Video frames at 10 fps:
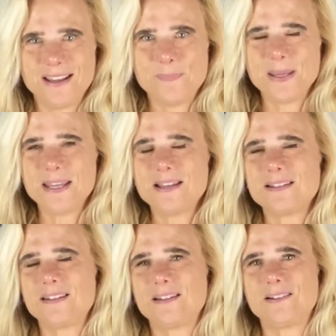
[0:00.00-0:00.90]

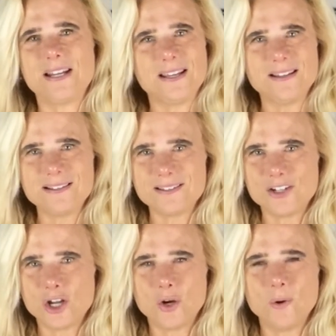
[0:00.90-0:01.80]
because
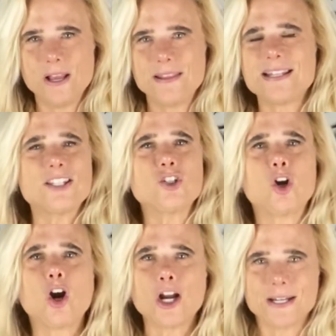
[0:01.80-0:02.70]
it's
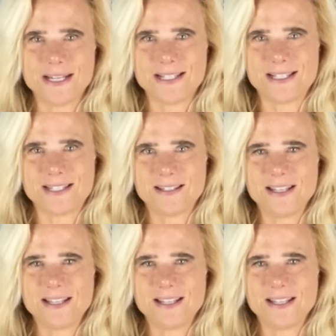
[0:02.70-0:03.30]
darkness.